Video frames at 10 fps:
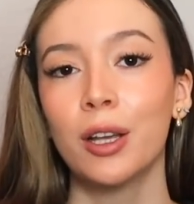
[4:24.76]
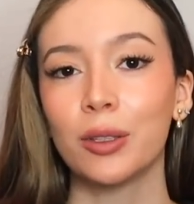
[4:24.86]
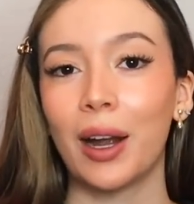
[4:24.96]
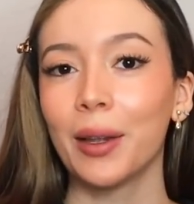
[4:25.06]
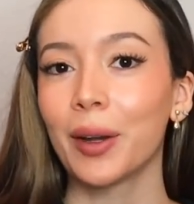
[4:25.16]

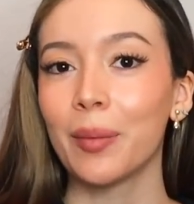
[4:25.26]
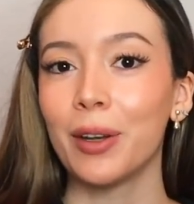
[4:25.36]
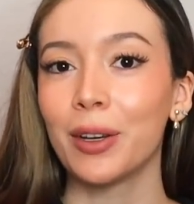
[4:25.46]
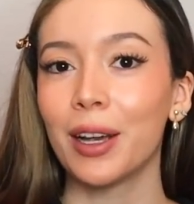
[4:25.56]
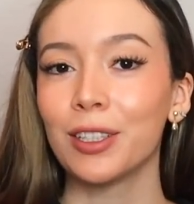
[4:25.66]
so I highly
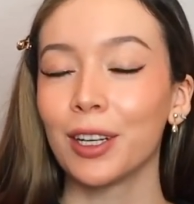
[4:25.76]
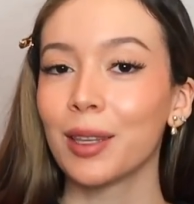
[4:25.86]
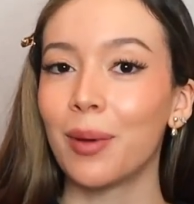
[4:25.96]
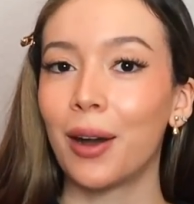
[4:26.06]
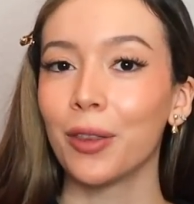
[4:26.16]
recommend you guys check
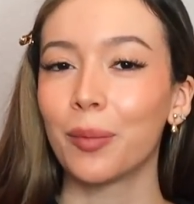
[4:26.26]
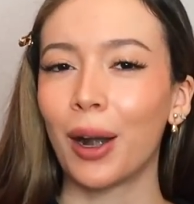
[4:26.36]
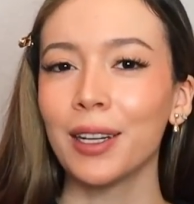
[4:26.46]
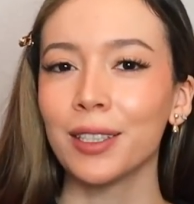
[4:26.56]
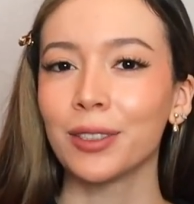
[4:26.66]
them out. Their
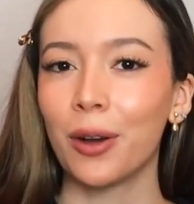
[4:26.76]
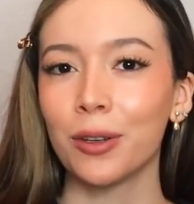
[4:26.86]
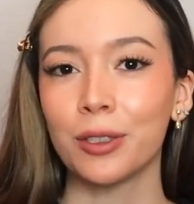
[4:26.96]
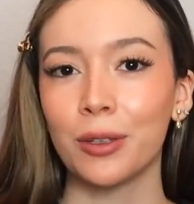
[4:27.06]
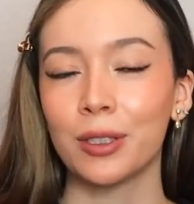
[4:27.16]
prices are
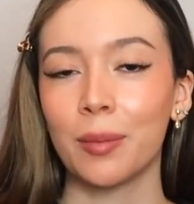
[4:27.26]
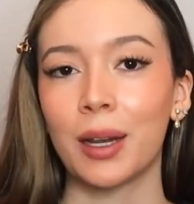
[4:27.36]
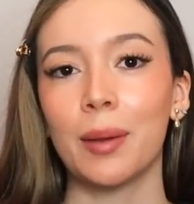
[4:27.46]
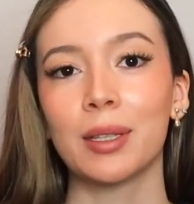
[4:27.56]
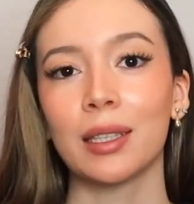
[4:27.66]
also
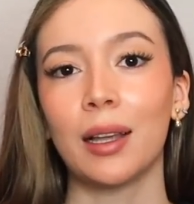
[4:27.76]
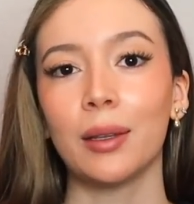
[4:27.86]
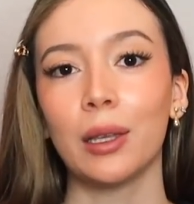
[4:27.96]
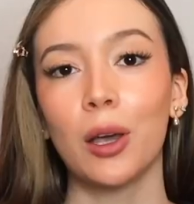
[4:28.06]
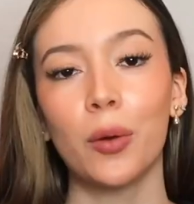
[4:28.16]
sometimes
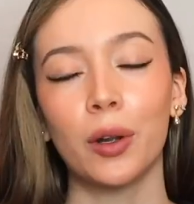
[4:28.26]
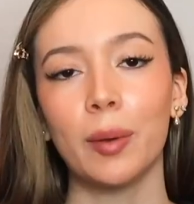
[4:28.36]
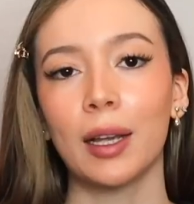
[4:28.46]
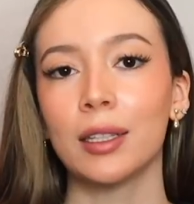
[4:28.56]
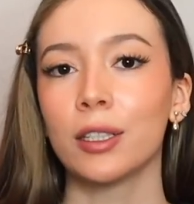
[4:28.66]
slightly lower
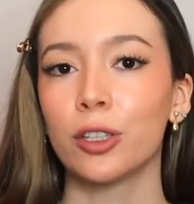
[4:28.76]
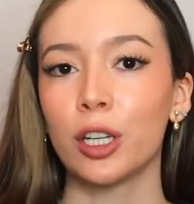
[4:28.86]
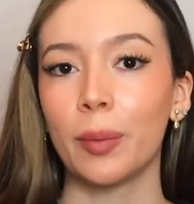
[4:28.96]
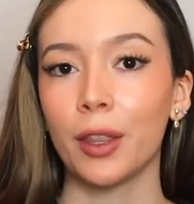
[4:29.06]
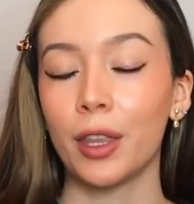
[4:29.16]
because they're
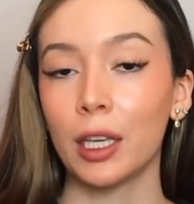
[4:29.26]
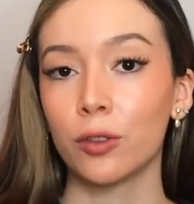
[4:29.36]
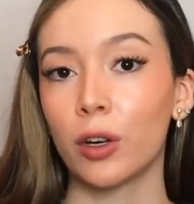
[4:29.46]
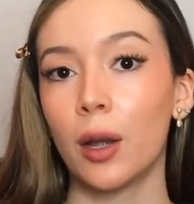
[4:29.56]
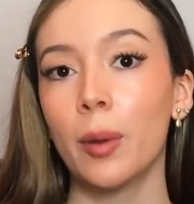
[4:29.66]
shipping things
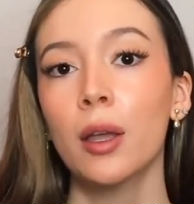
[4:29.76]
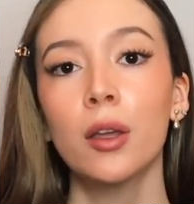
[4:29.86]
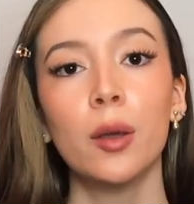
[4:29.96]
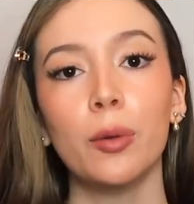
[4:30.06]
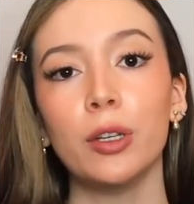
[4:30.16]
from
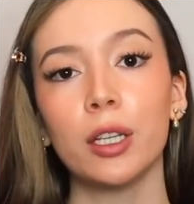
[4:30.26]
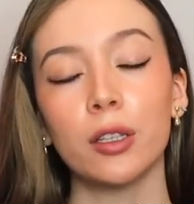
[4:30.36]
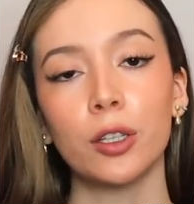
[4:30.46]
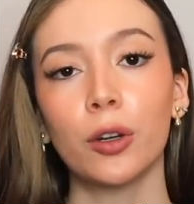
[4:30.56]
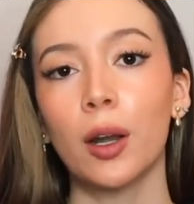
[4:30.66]
boutiques
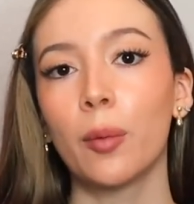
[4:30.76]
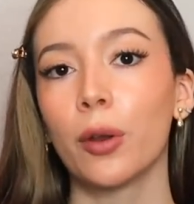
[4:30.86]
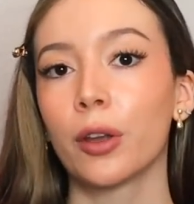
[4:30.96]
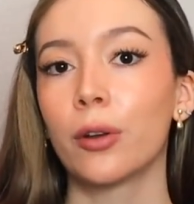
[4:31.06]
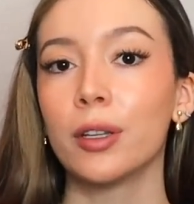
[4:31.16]
in Europe
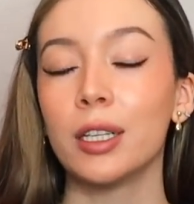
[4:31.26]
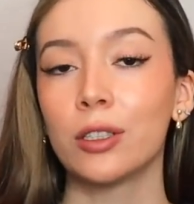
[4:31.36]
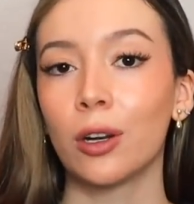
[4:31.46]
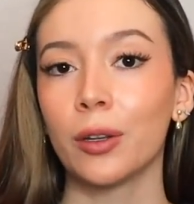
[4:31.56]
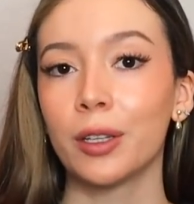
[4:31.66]
where the
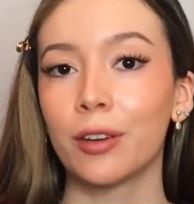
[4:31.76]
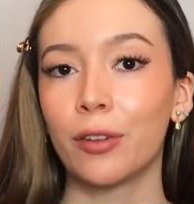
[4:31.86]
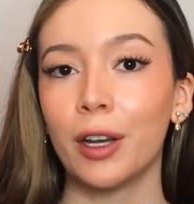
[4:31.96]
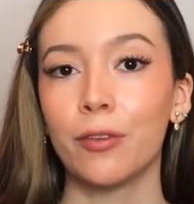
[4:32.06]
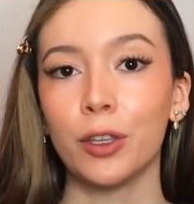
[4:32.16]
currencies are a little
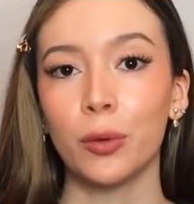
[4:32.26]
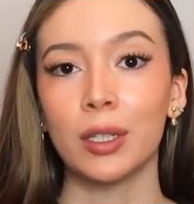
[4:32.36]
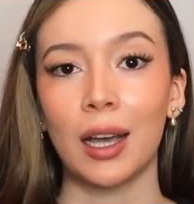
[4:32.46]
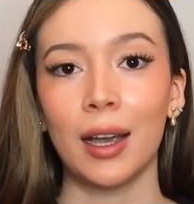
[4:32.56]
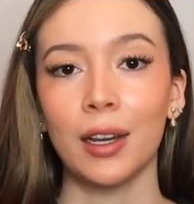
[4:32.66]
different if you
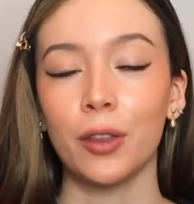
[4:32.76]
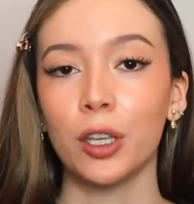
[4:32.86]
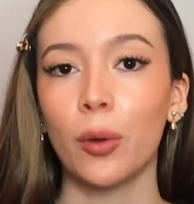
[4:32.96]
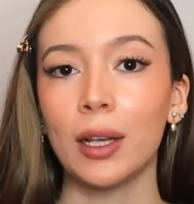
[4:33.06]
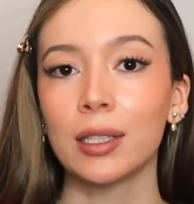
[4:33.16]
reside in
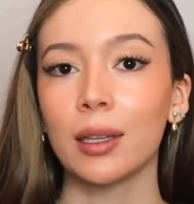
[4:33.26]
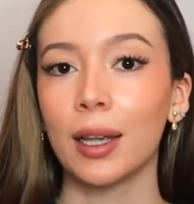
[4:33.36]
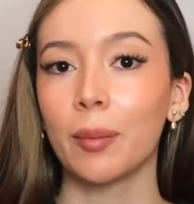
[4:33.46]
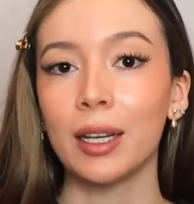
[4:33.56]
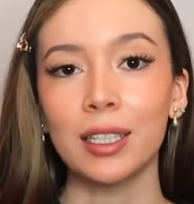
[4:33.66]
the US
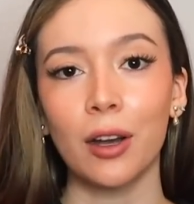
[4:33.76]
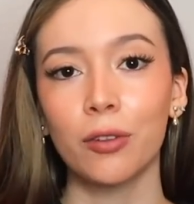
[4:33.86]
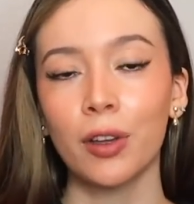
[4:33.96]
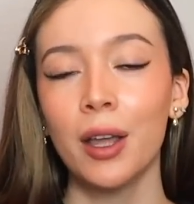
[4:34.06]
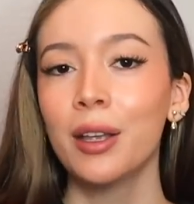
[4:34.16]
like
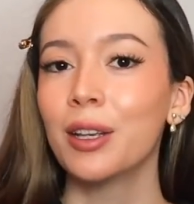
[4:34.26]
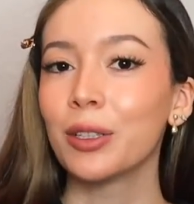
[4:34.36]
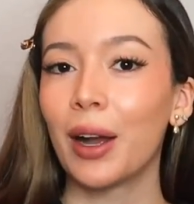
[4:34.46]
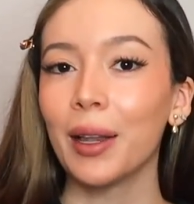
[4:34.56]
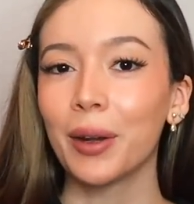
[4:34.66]
myself.
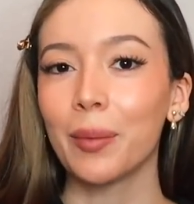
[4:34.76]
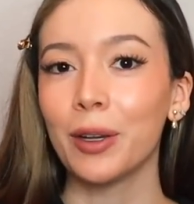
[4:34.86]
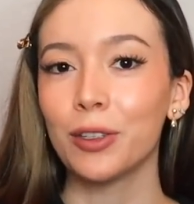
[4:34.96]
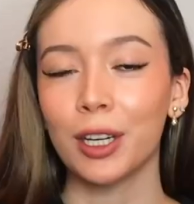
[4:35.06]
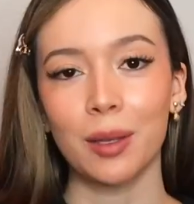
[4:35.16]
So I highly
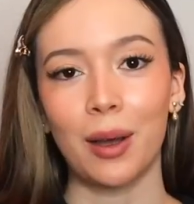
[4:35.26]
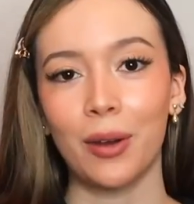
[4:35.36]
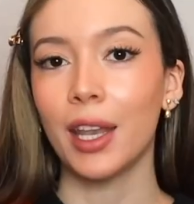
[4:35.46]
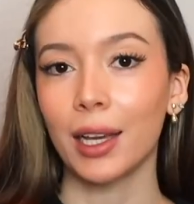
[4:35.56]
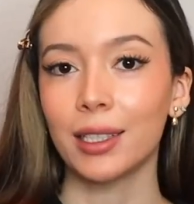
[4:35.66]
recommend you check them
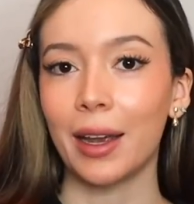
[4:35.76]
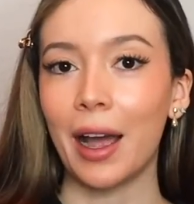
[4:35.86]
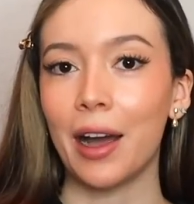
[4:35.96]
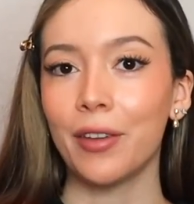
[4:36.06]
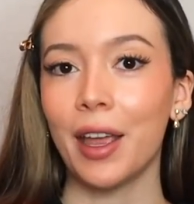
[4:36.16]
out. Next I
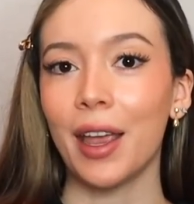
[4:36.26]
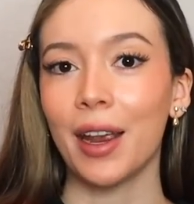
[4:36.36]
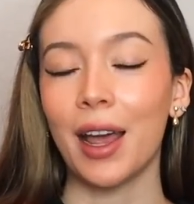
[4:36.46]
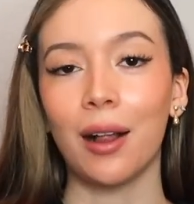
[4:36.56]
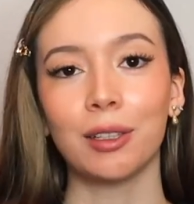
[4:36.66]
have
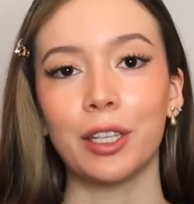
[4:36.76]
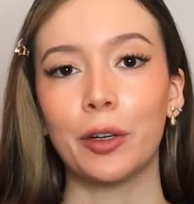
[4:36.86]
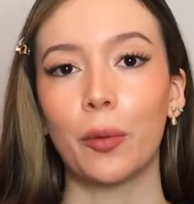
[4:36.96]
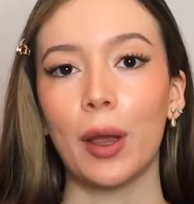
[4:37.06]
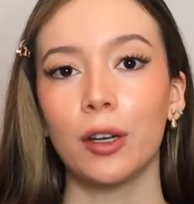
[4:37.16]
an
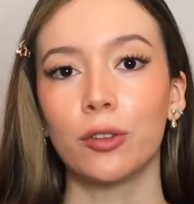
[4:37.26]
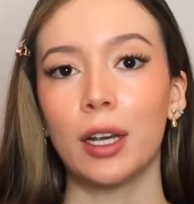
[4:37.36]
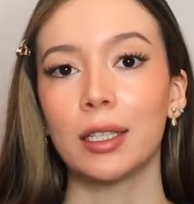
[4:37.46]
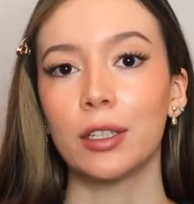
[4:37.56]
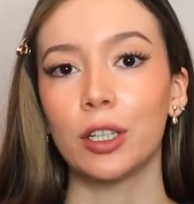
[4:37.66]
Alexander Wang
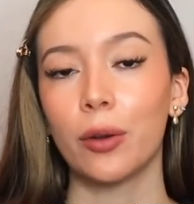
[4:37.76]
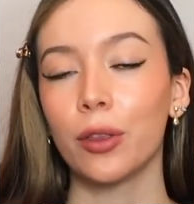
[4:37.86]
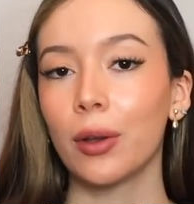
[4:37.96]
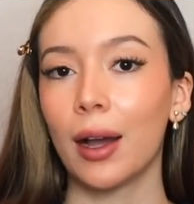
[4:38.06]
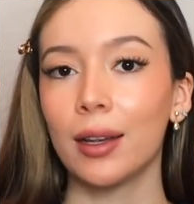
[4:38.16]
dress to share
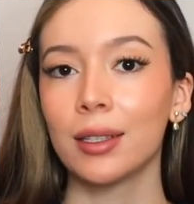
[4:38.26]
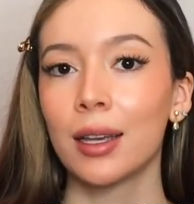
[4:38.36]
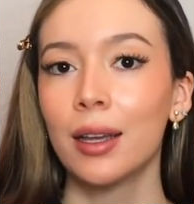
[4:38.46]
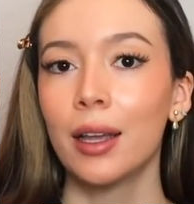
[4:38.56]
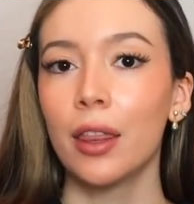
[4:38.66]
with you guys.
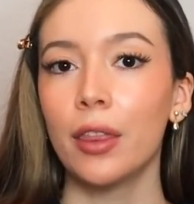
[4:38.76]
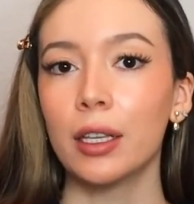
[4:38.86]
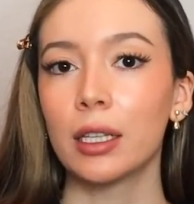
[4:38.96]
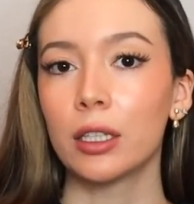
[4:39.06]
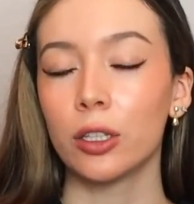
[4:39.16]

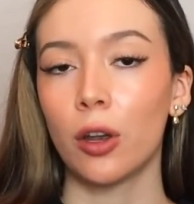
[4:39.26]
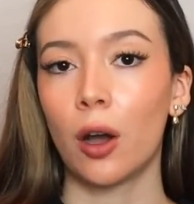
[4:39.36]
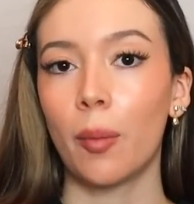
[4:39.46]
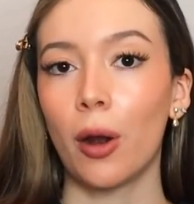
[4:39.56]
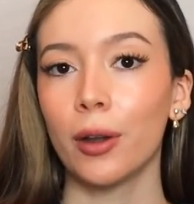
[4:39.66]
This is
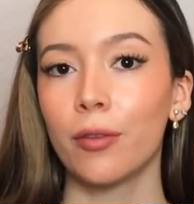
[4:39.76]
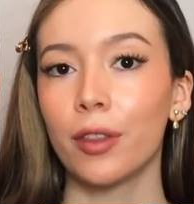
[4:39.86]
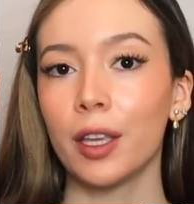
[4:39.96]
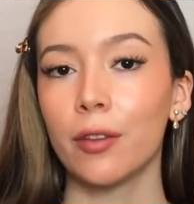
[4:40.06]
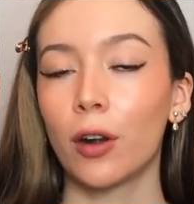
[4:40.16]
not part
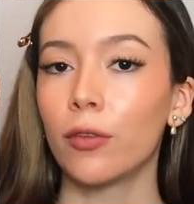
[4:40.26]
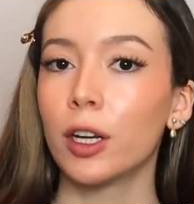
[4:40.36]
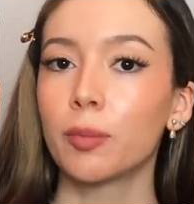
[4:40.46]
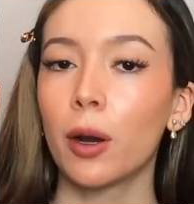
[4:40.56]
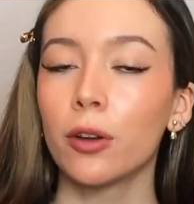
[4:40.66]
of the
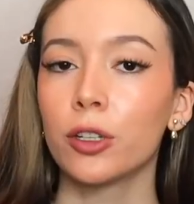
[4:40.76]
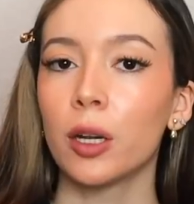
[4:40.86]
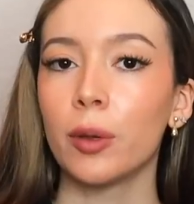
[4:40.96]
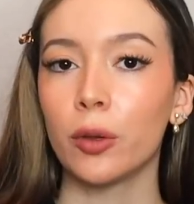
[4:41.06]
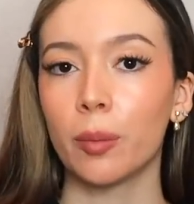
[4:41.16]
Farfetch
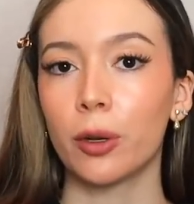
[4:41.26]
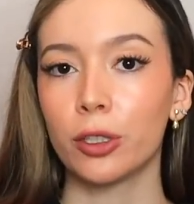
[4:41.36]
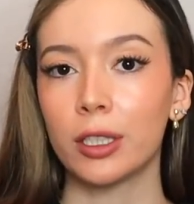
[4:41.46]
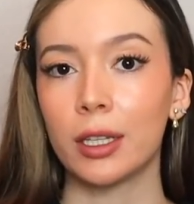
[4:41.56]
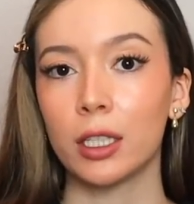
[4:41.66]
partnership, but you can
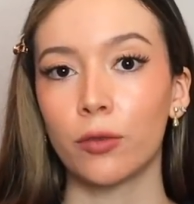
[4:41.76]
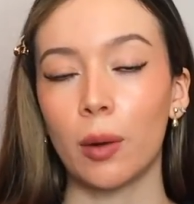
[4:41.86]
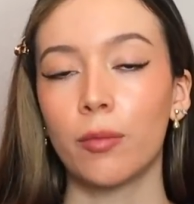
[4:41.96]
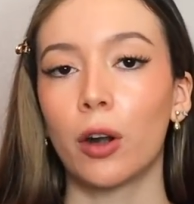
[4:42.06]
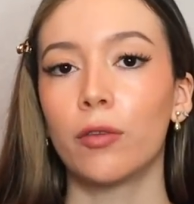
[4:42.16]
purchase this
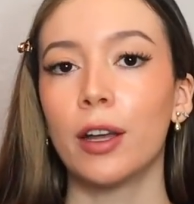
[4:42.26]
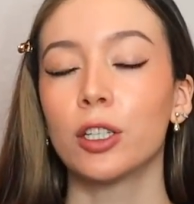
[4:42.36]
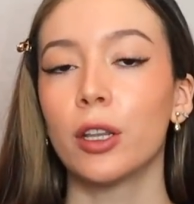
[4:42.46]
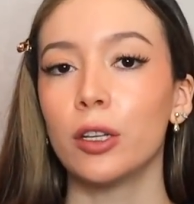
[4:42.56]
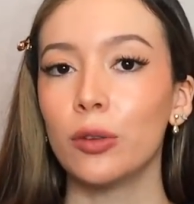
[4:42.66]
from
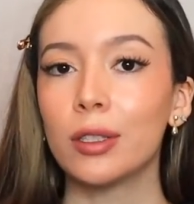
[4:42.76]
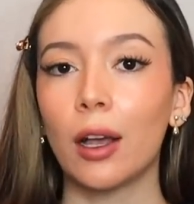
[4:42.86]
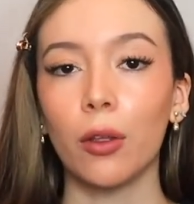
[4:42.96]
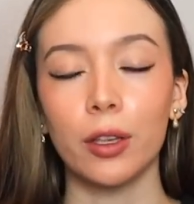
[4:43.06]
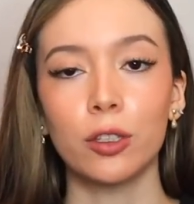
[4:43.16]
Farfetch. They do
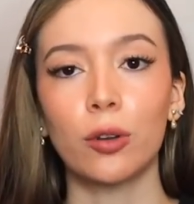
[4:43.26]
sell this